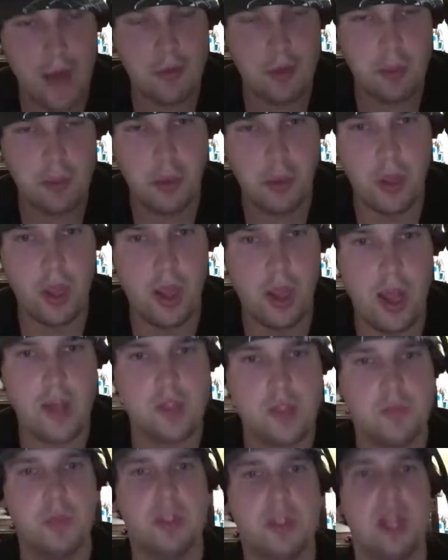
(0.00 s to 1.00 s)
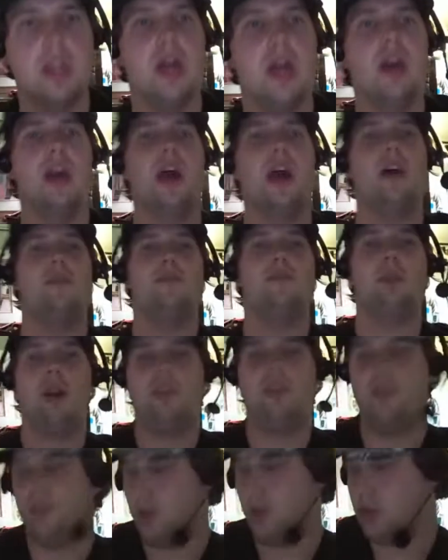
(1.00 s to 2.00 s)
them in the playoffs. But then I have my
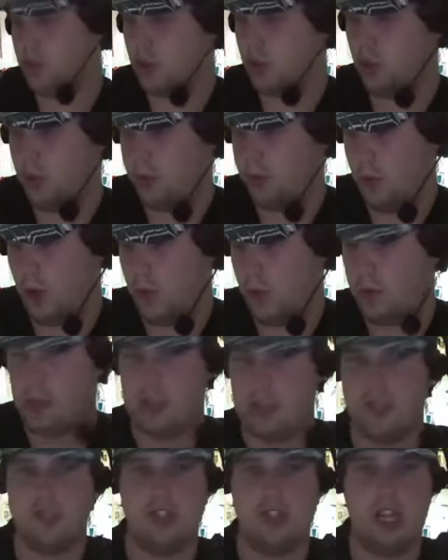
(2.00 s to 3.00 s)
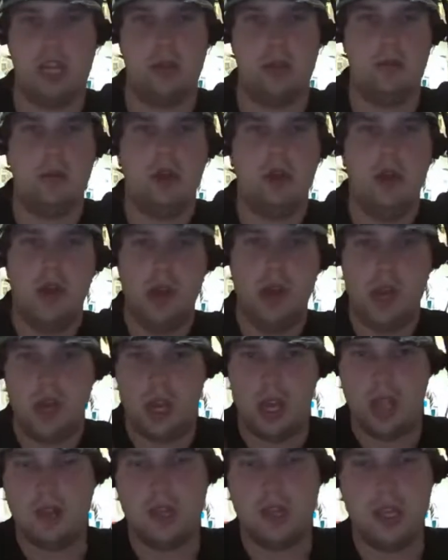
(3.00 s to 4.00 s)
first overall place team
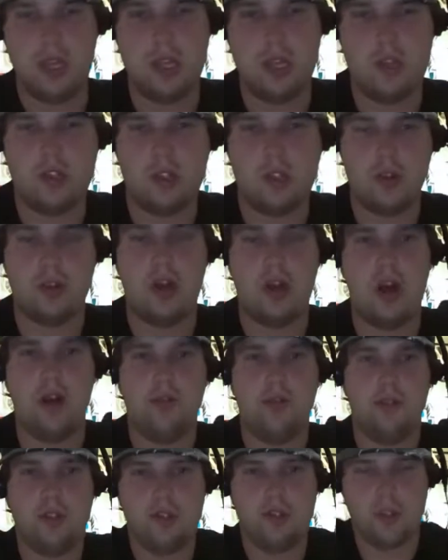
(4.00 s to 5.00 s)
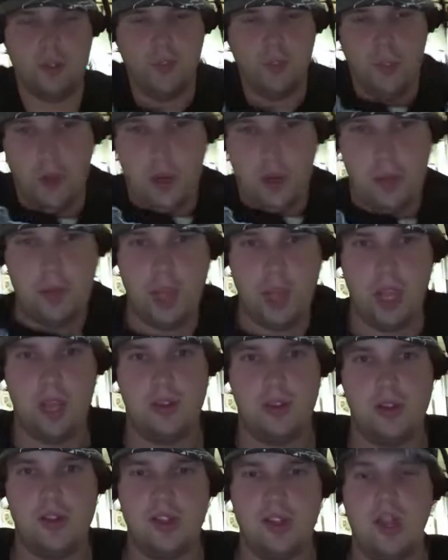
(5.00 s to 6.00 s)
in the Eastern Conference, the Florida
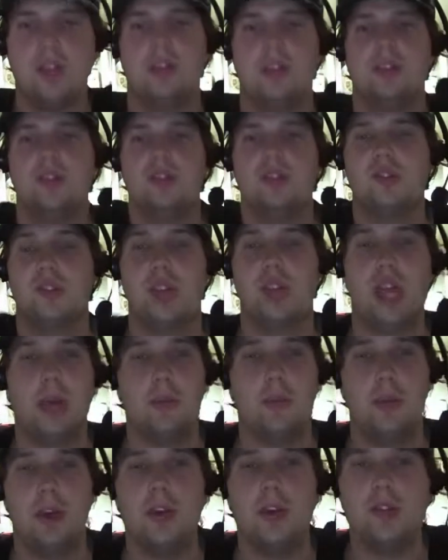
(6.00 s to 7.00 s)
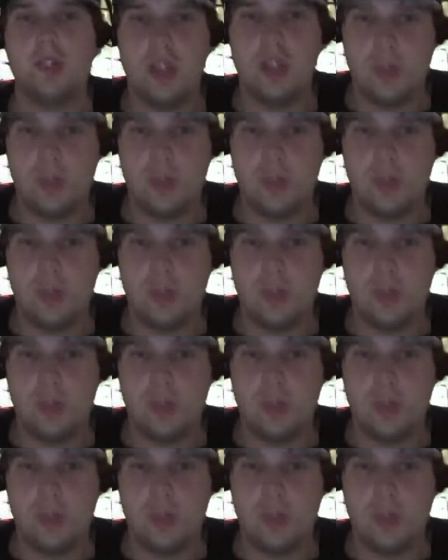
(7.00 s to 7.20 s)
Panthers. I think this team is the